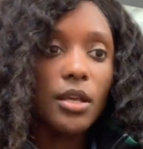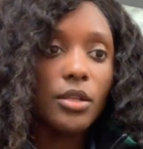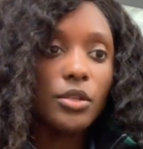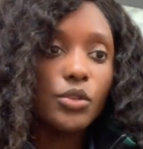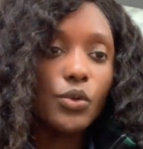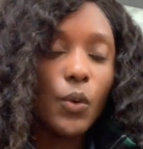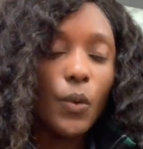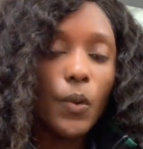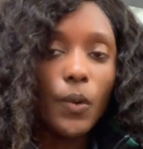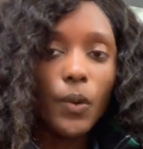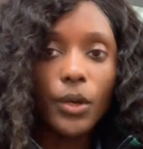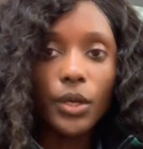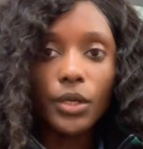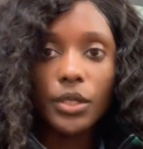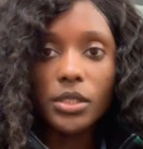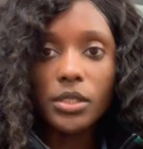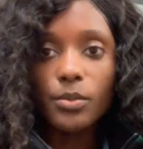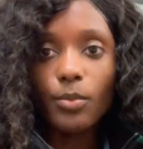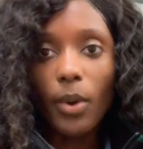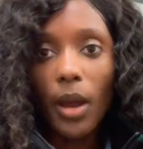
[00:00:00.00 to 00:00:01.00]

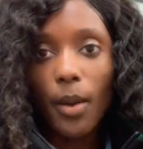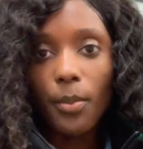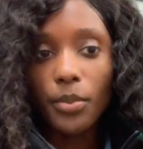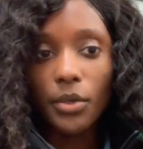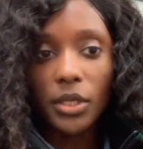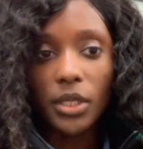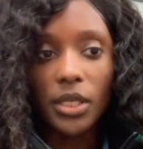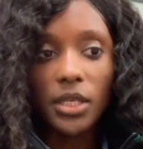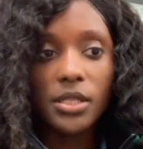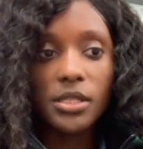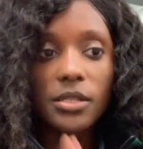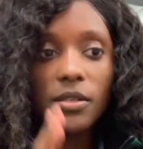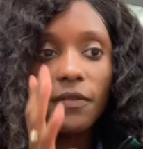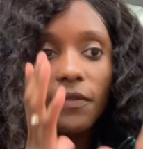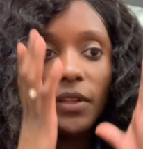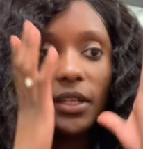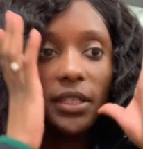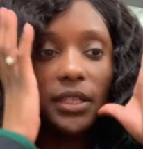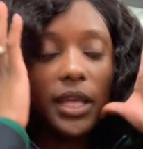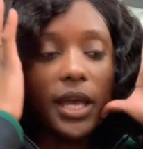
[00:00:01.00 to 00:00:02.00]
tort, property, and stuff
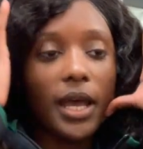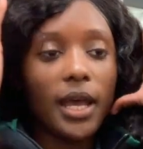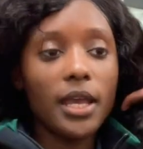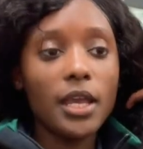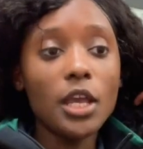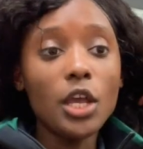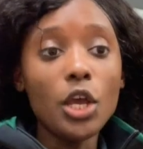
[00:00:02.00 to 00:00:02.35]
like that,